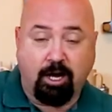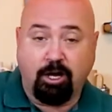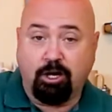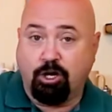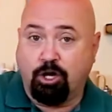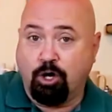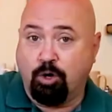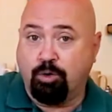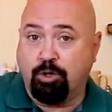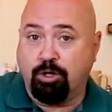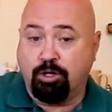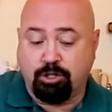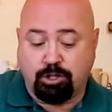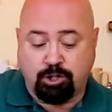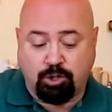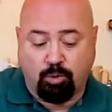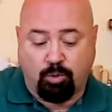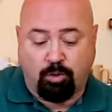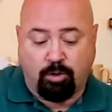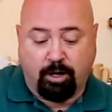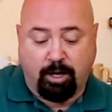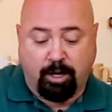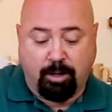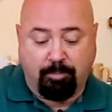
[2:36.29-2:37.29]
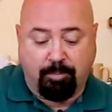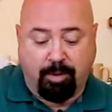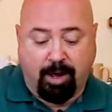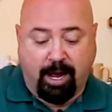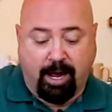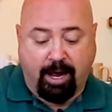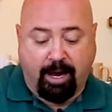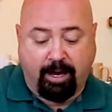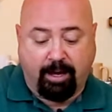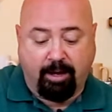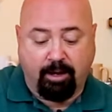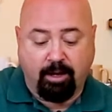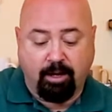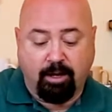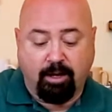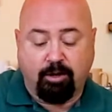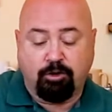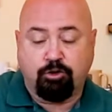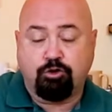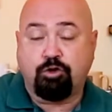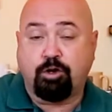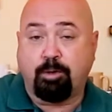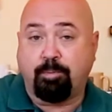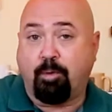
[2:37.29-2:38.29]
go to the store and buy
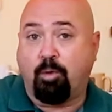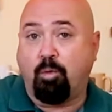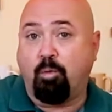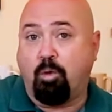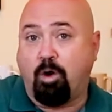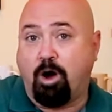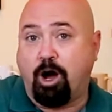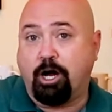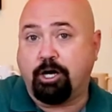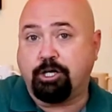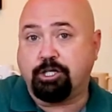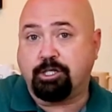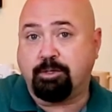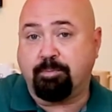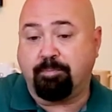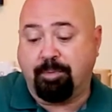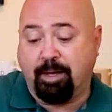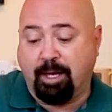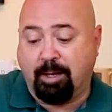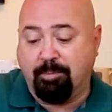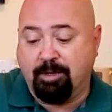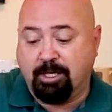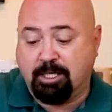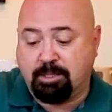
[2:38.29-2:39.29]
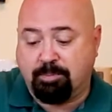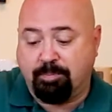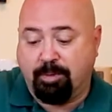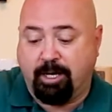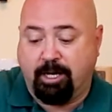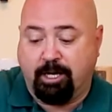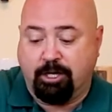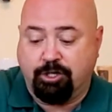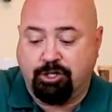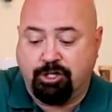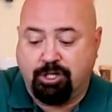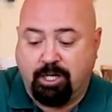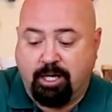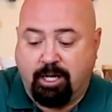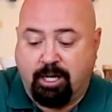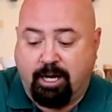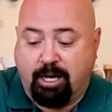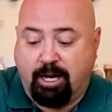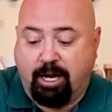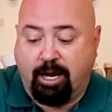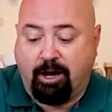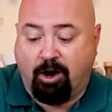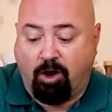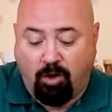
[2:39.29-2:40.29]
triple washed baby spinach.
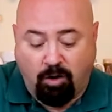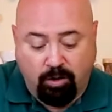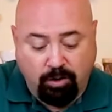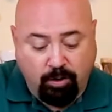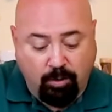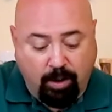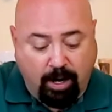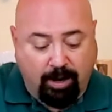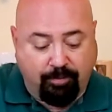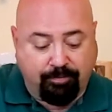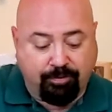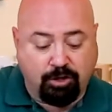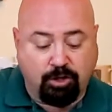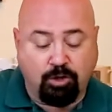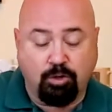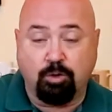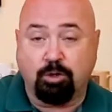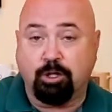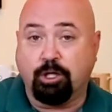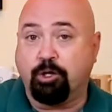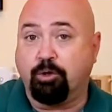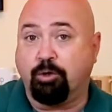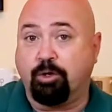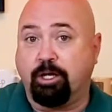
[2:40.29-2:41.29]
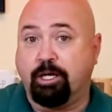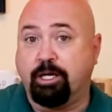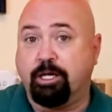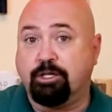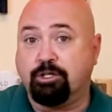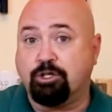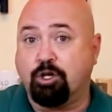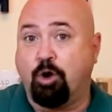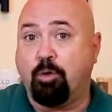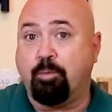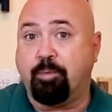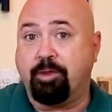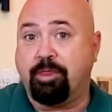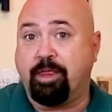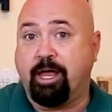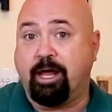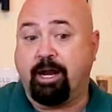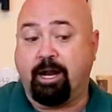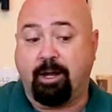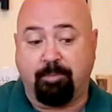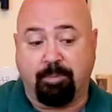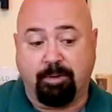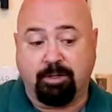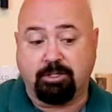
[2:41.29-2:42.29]
And all you have to do literally is open that
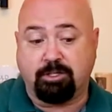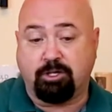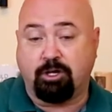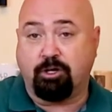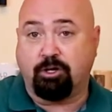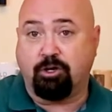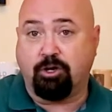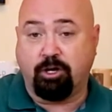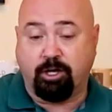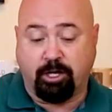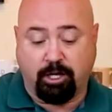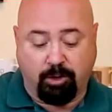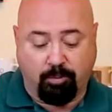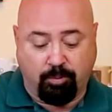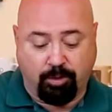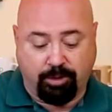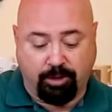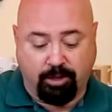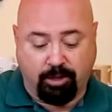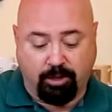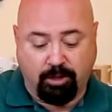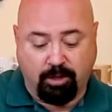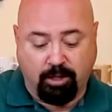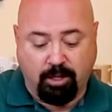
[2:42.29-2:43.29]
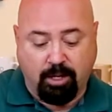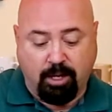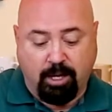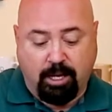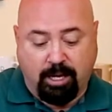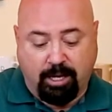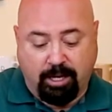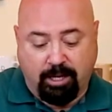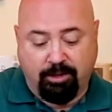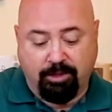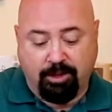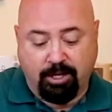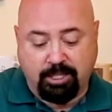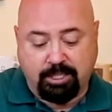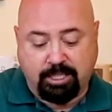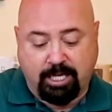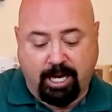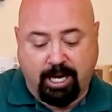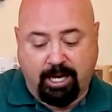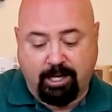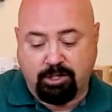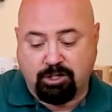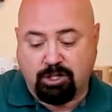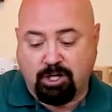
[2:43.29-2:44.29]
up and start cooking with it. In this
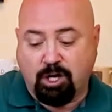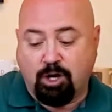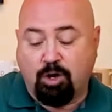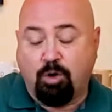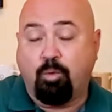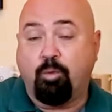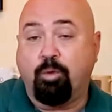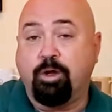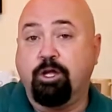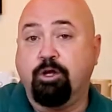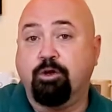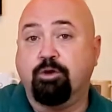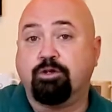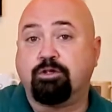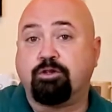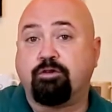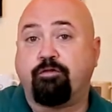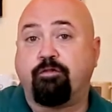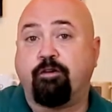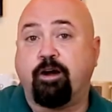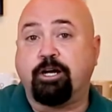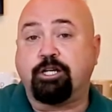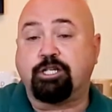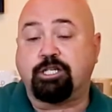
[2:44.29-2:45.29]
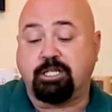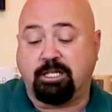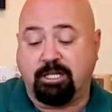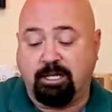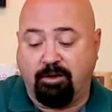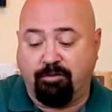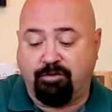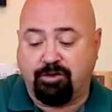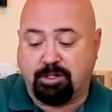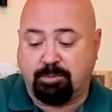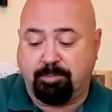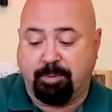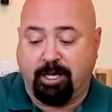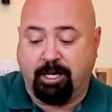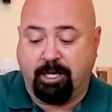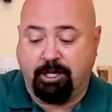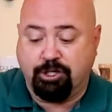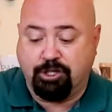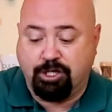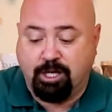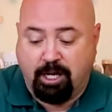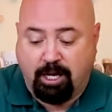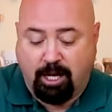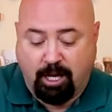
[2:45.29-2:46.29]
case, we used fresh leaf
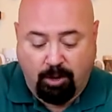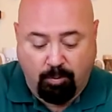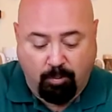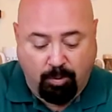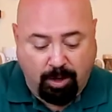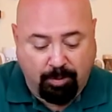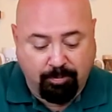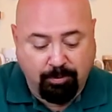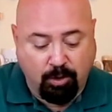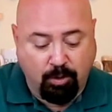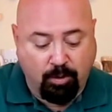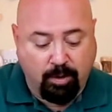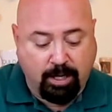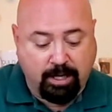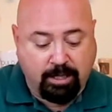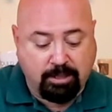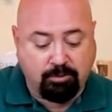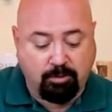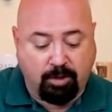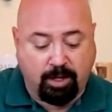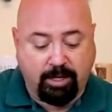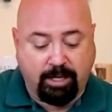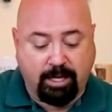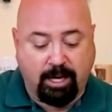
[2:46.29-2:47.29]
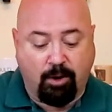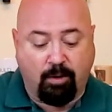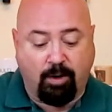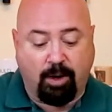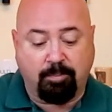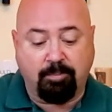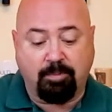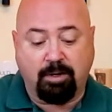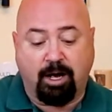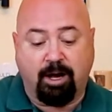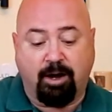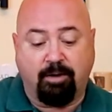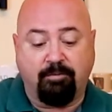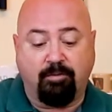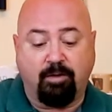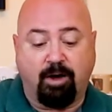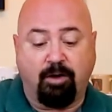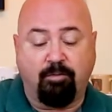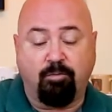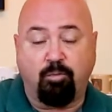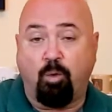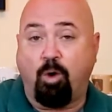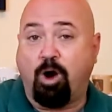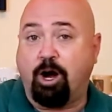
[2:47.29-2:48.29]
spinach, and what I'm doing is right now
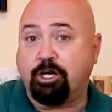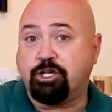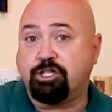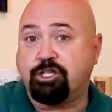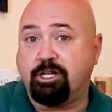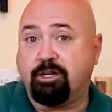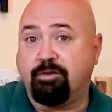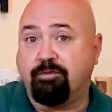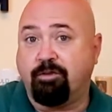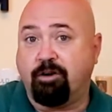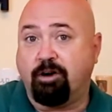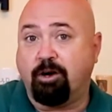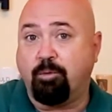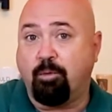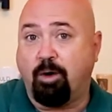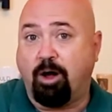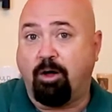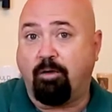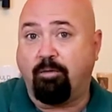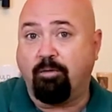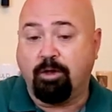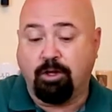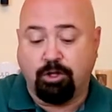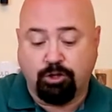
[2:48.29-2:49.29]
I've washed it very well